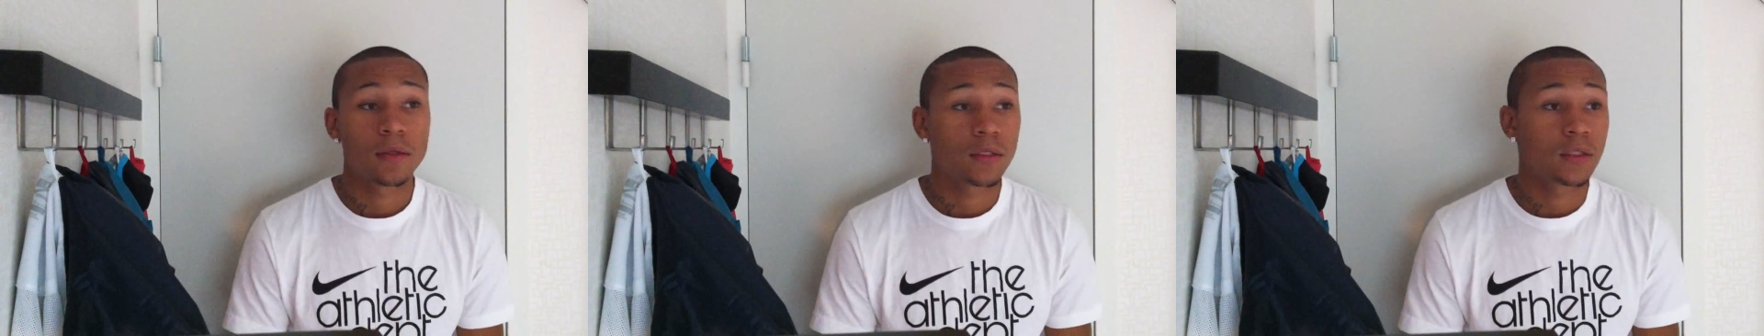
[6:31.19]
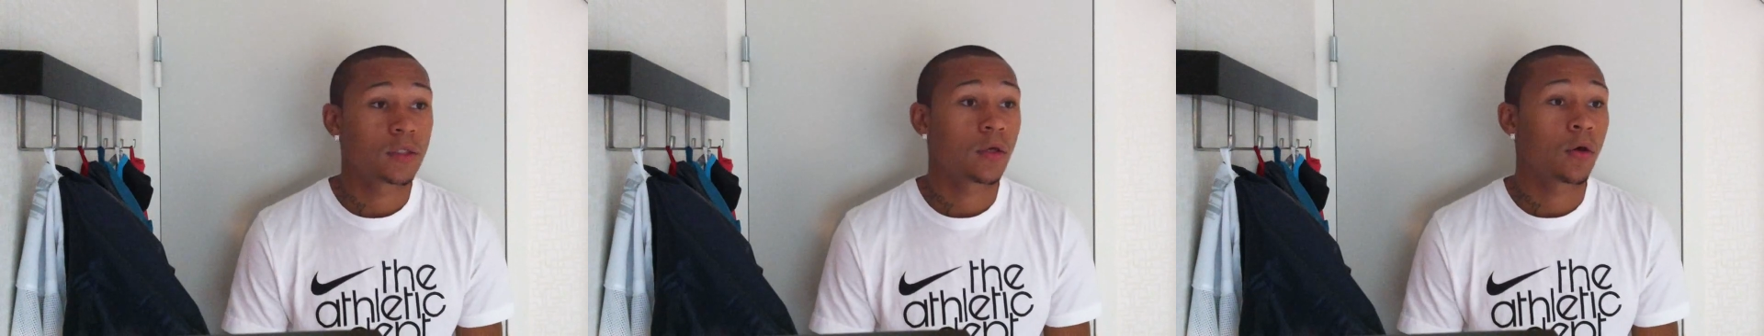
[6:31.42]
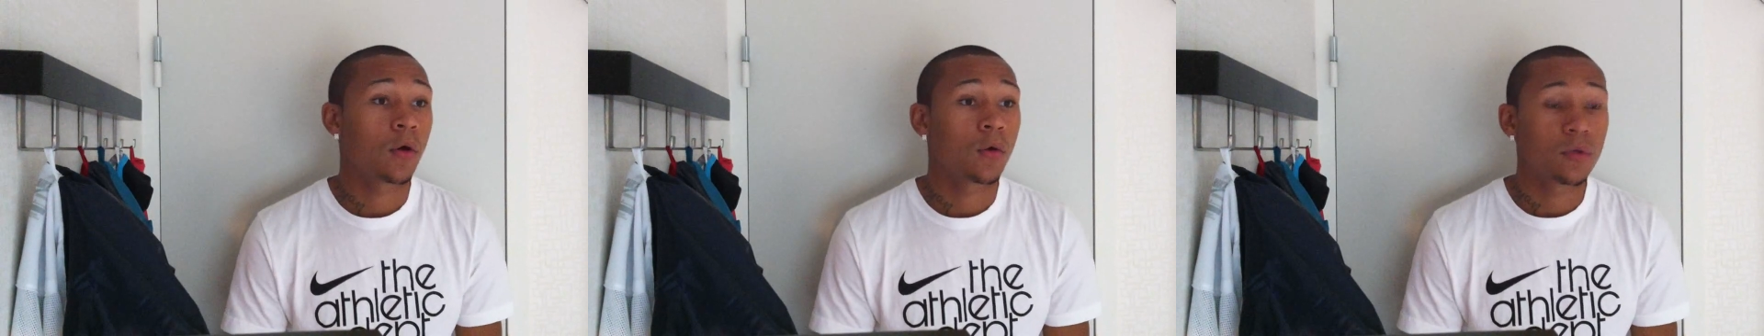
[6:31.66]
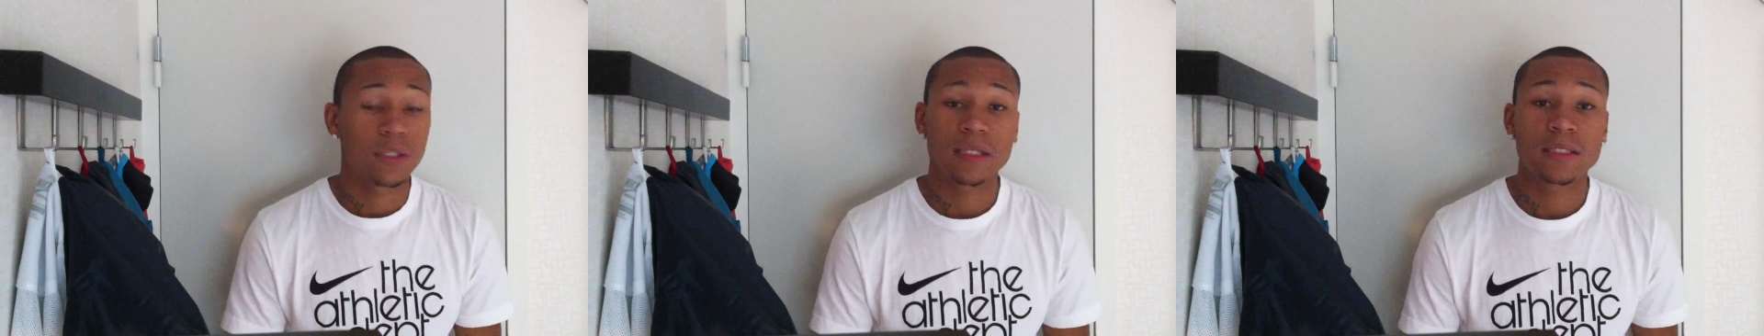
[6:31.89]

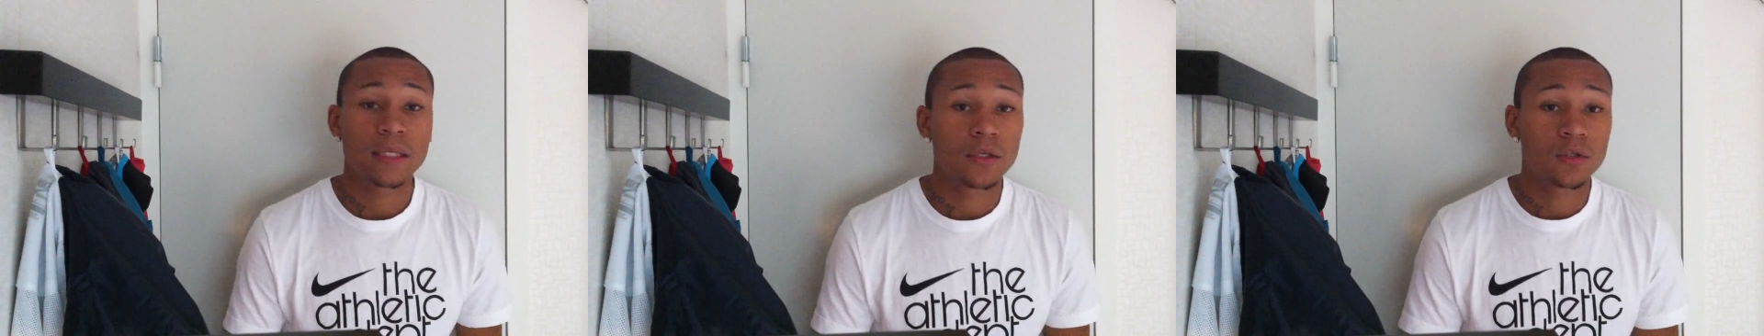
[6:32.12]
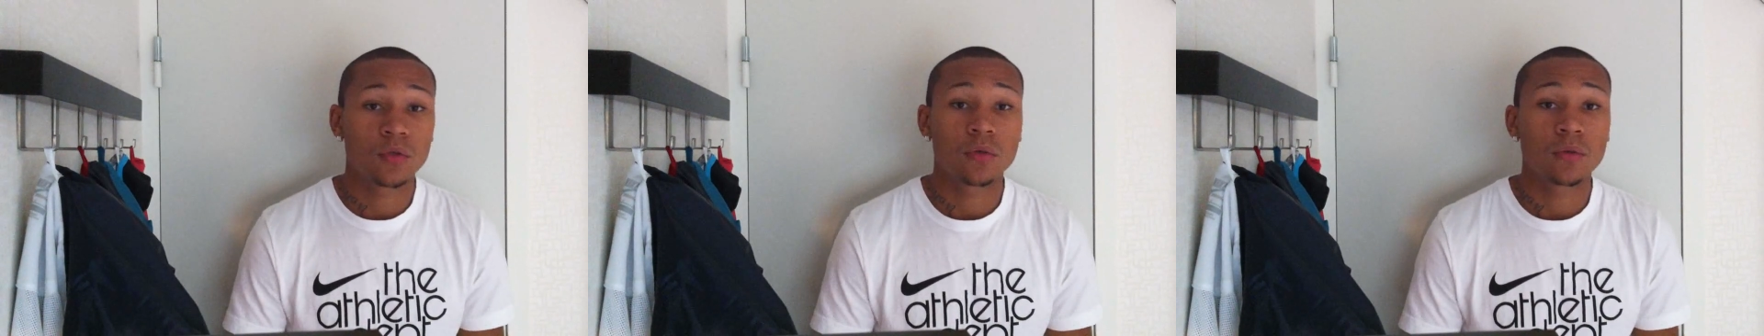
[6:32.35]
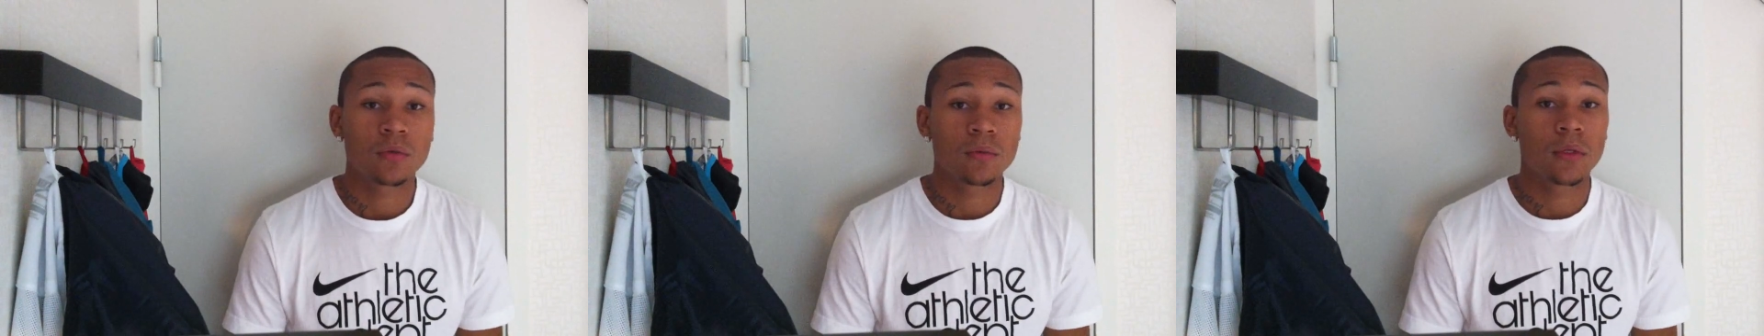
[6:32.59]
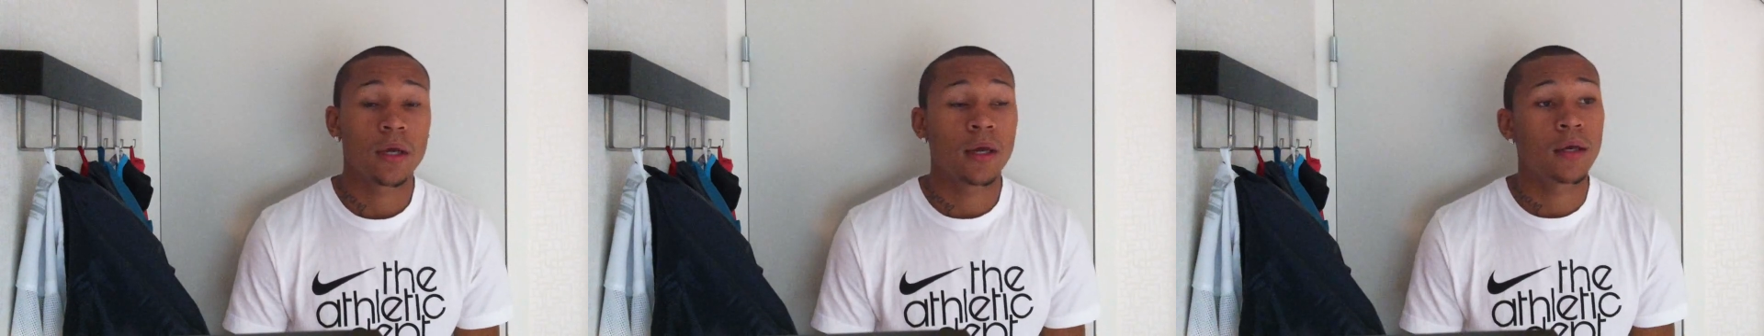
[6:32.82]
So just stay
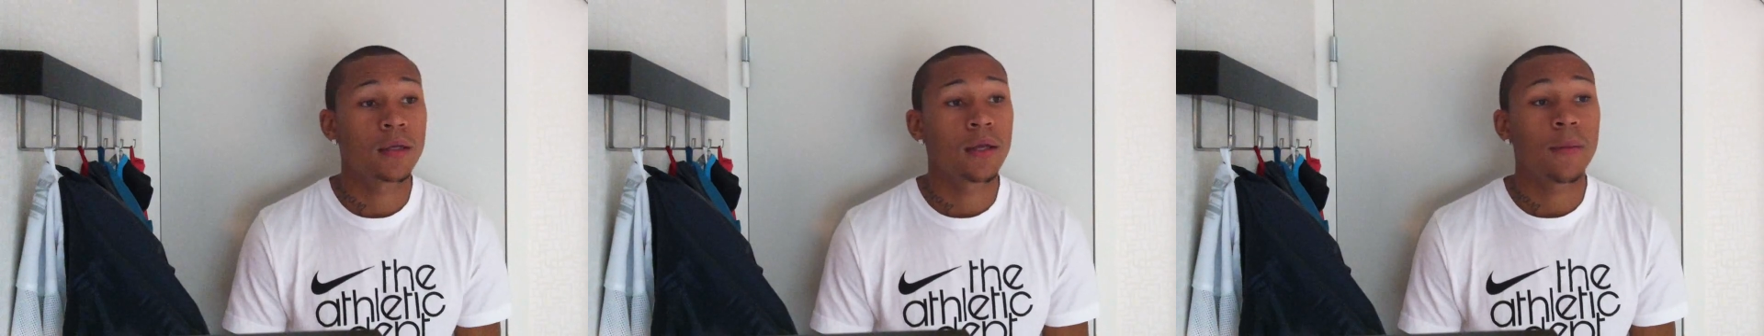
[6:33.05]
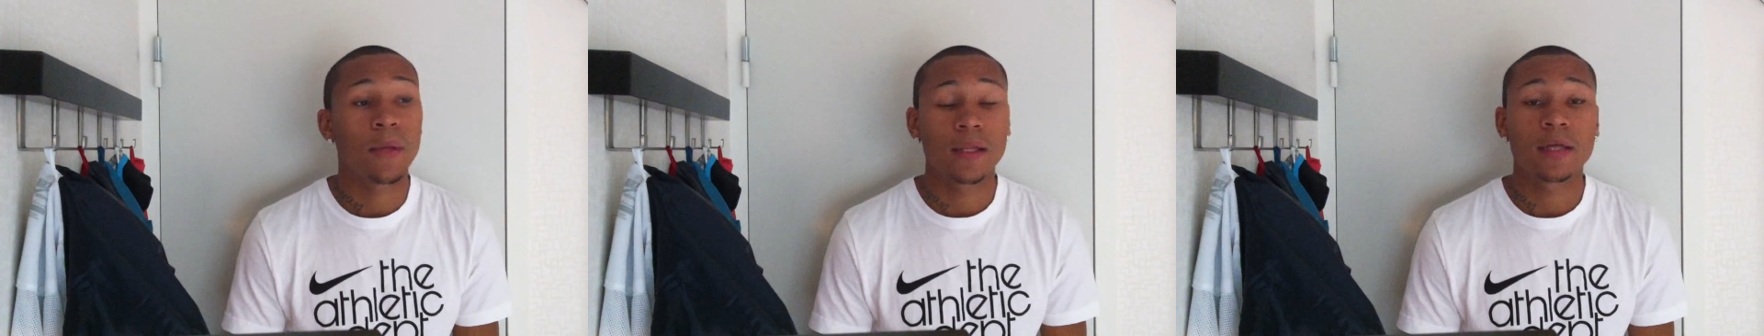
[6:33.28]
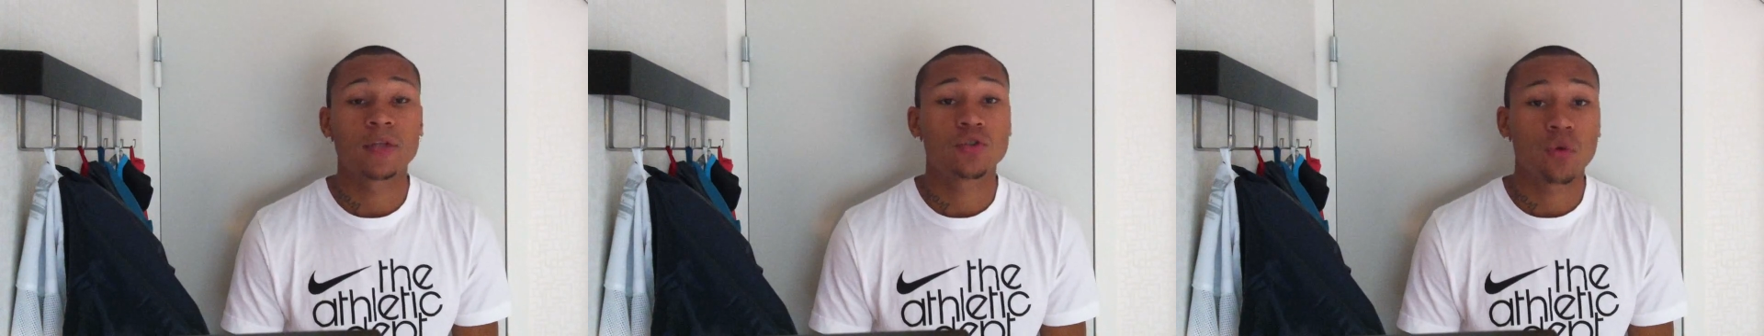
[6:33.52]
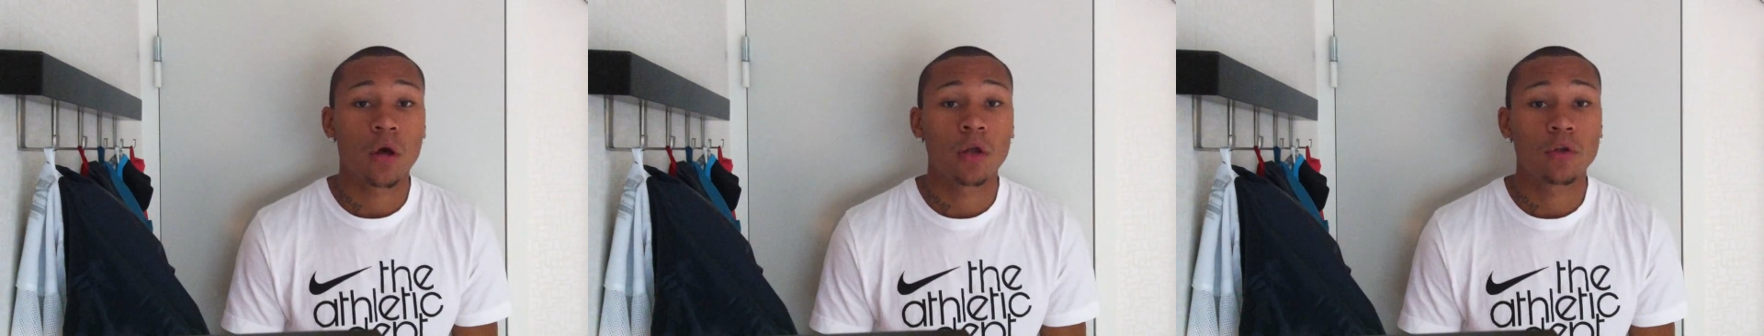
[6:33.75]
tuned and I'm going to
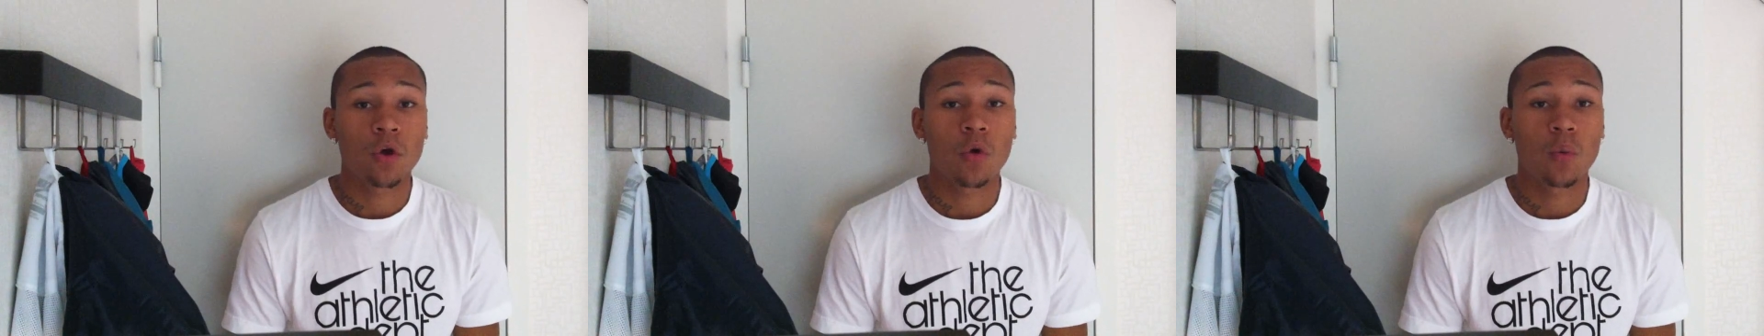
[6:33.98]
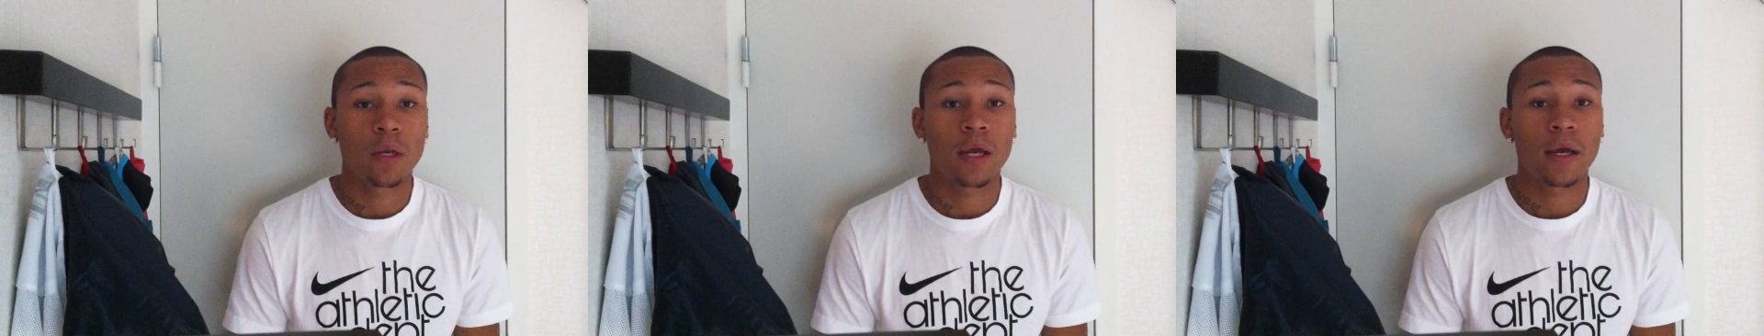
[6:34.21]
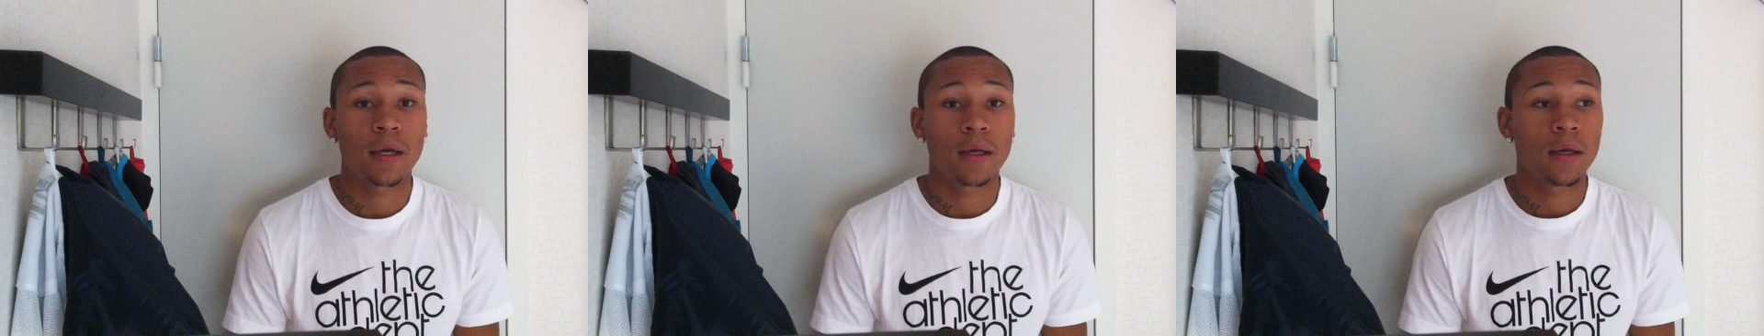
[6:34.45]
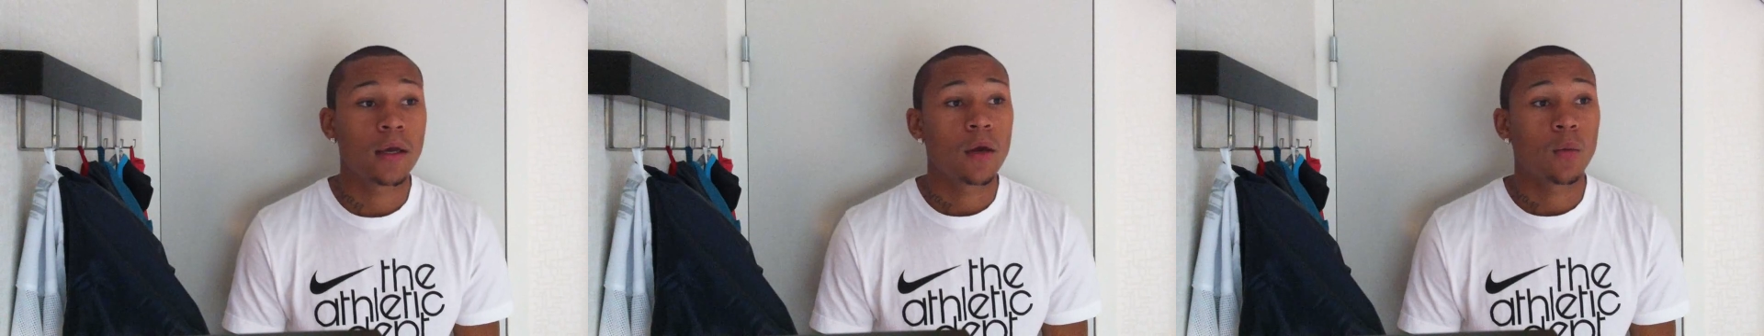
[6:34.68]
let you all know when I